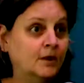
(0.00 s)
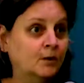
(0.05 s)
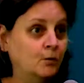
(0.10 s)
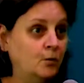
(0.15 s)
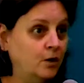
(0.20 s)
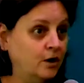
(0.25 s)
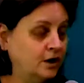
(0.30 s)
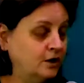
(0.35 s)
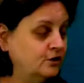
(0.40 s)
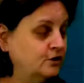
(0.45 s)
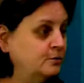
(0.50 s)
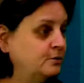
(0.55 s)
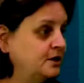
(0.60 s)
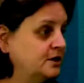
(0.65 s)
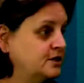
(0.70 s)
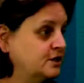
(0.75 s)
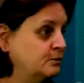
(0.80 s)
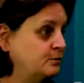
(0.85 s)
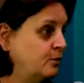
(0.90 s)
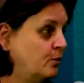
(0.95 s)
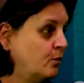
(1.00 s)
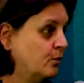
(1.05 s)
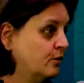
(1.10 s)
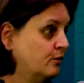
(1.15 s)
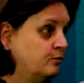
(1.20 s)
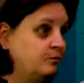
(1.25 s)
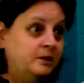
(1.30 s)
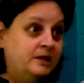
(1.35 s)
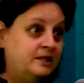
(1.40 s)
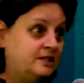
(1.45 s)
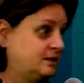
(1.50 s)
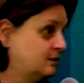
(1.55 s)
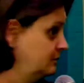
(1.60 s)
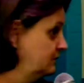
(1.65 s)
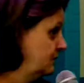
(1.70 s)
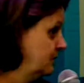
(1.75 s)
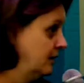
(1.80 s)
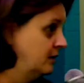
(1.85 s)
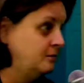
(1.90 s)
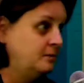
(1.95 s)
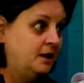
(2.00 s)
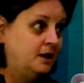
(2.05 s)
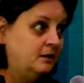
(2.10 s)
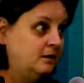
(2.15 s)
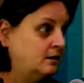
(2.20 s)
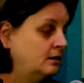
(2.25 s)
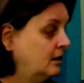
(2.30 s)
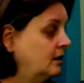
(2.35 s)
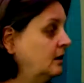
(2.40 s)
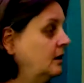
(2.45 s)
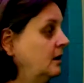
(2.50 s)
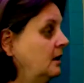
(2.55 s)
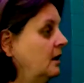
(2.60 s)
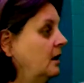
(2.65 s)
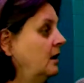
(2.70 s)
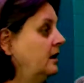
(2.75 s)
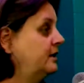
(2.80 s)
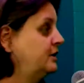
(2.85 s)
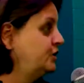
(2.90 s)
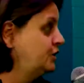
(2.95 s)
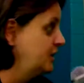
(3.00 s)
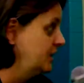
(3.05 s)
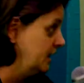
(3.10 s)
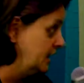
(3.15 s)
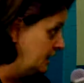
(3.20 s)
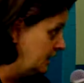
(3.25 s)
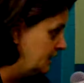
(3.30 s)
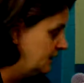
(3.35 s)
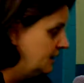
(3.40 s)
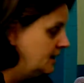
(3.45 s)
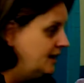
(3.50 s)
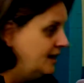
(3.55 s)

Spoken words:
wanting to be supportive. Please don't tell me. And she did.